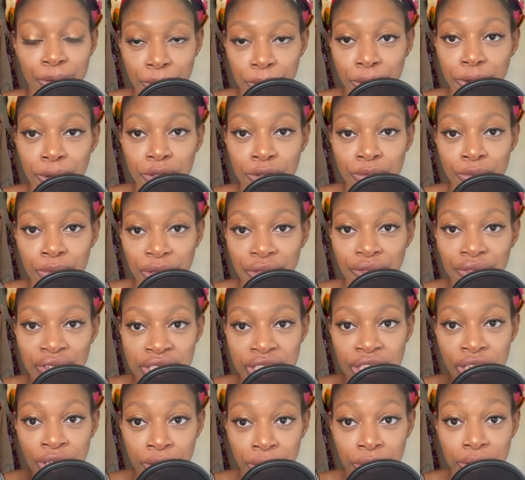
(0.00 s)
girls
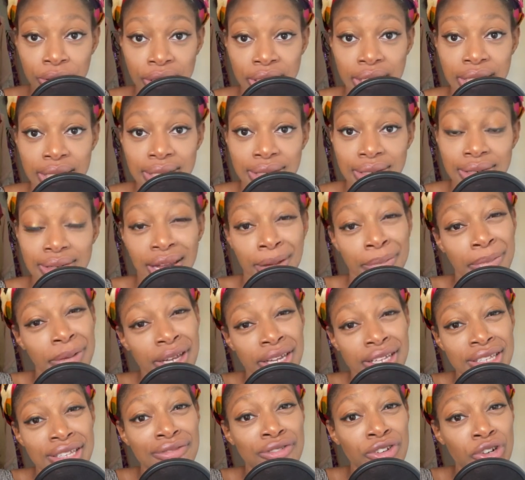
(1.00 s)
revisit girlhood, not
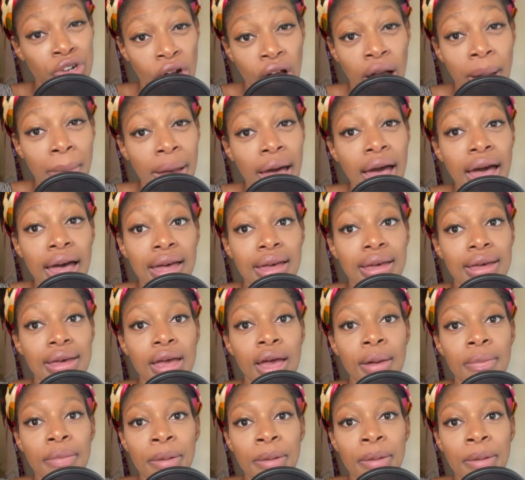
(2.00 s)
because of trauma,